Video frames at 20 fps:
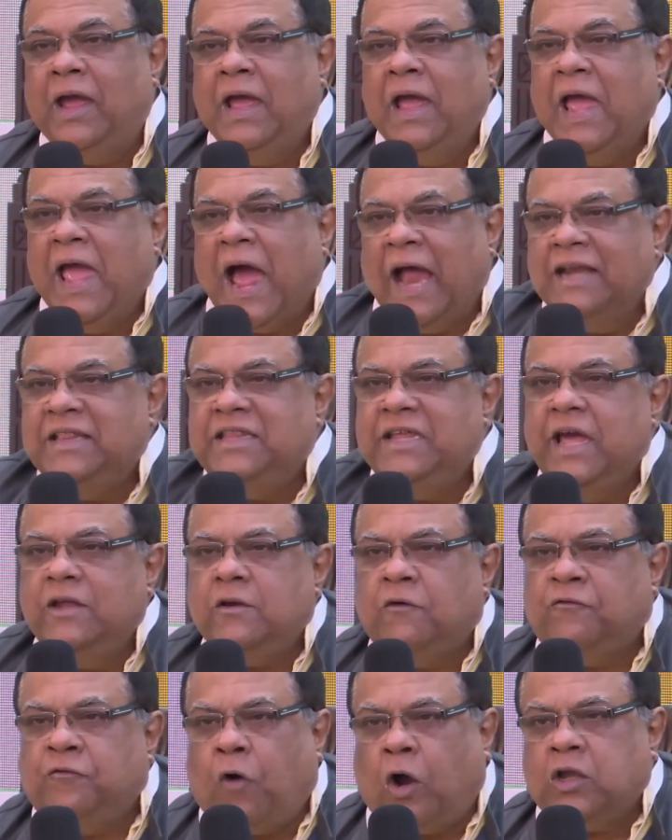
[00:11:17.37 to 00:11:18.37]
at the age of
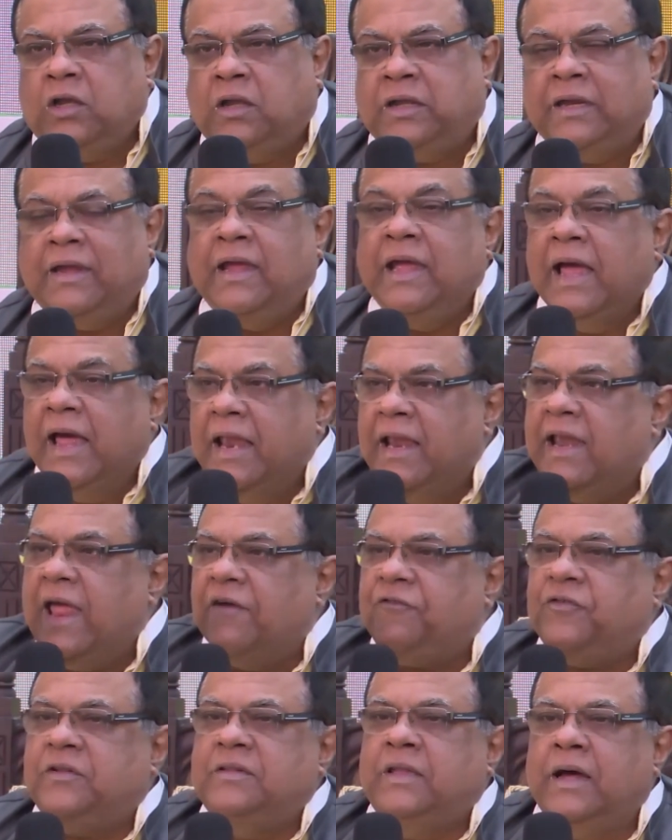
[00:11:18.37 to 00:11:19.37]
40,
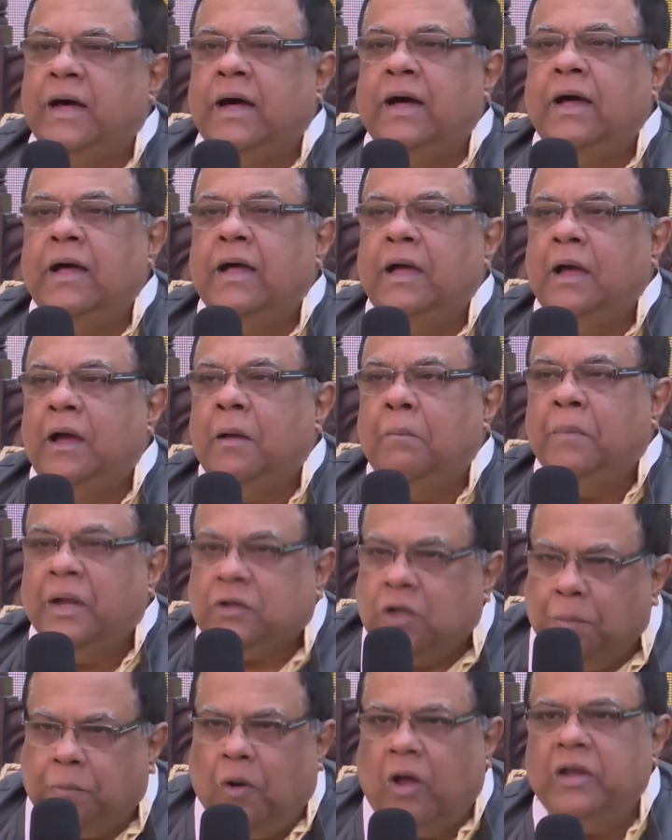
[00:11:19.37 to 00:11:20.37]
left the
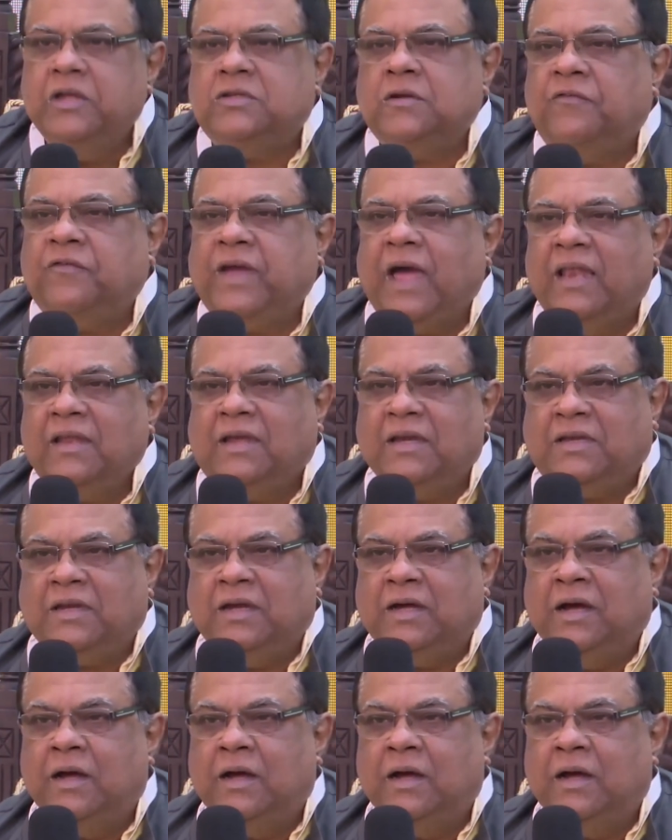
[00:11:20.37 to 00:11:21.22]
metropolis of Calcutta